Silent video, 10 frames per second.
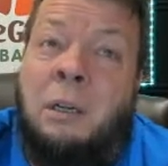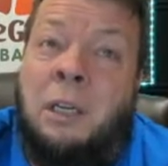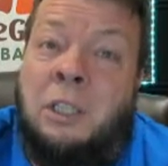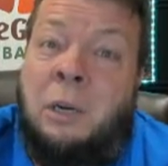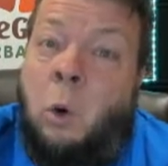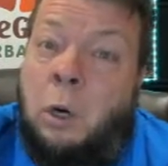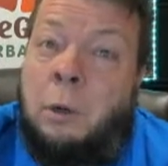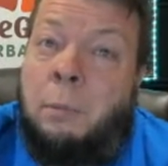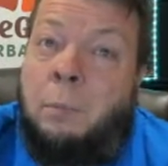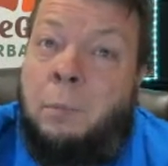Because they
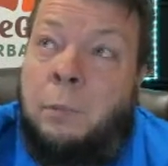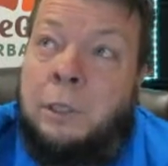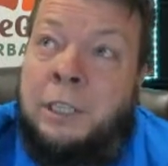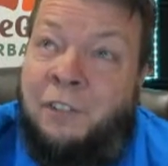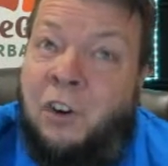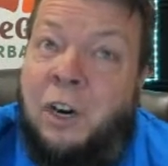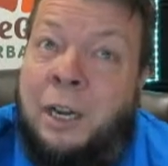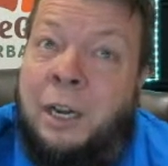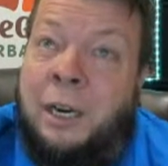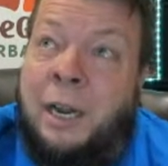work
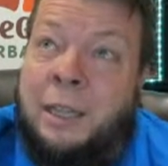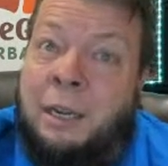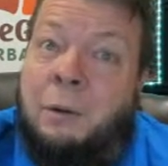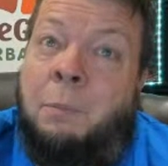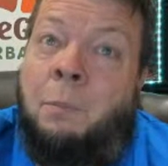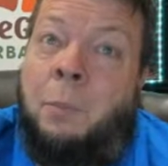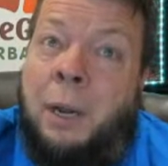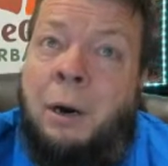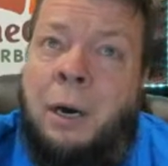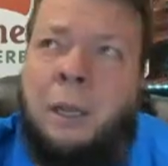differently and I think
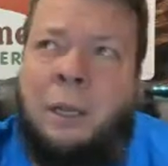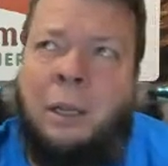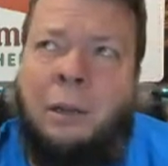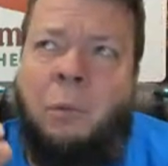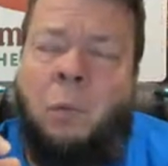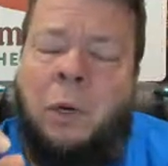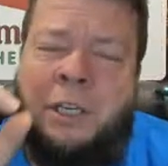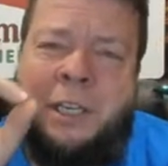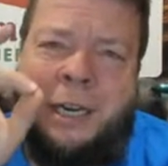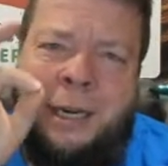better. When
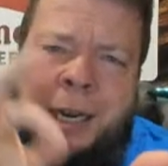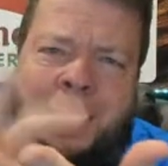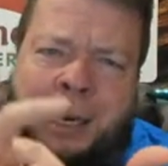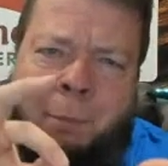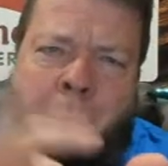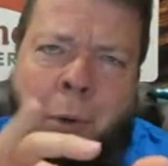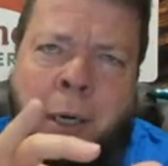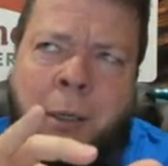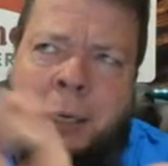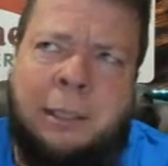you stick a needle in a
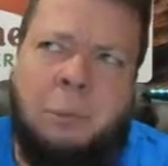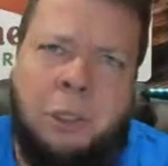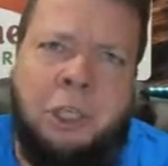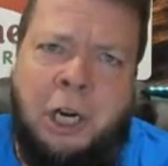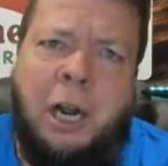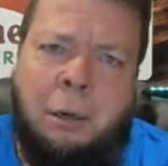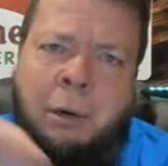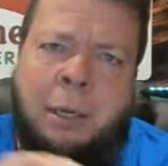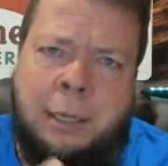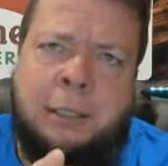point, that's what you
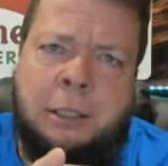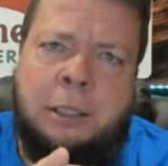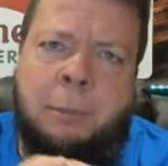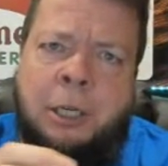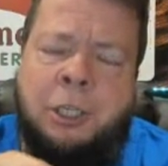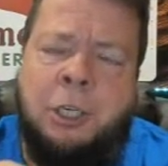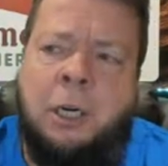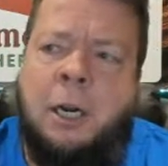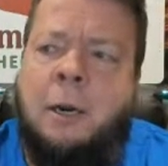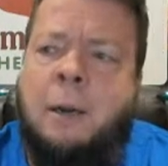got, right? That's the stimulation you
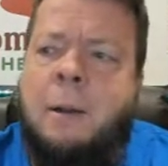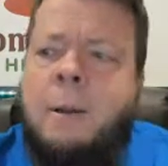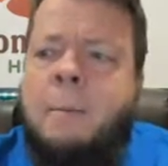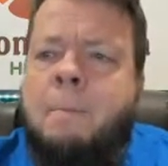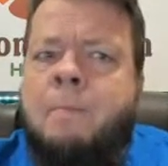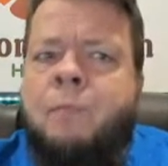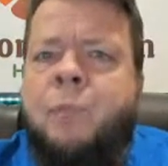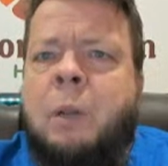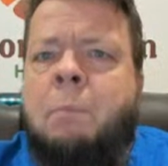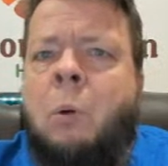got
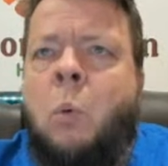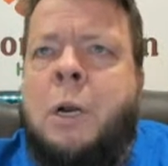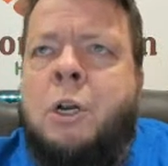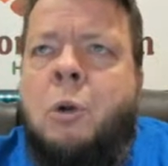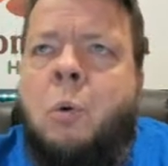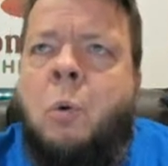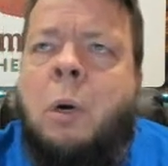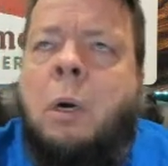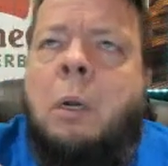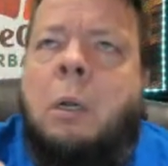but when
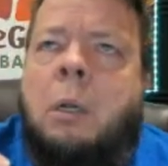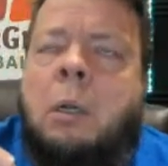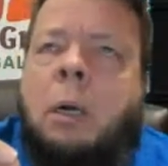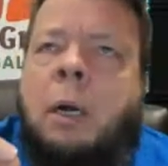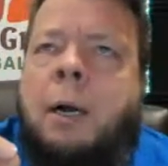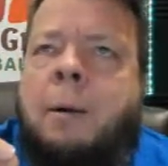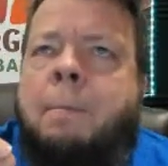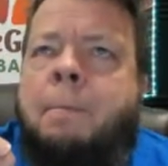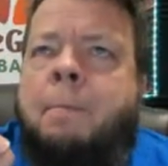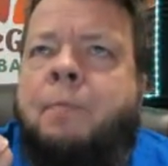you
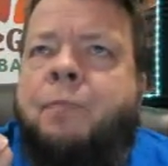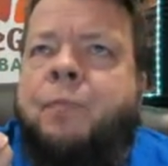um,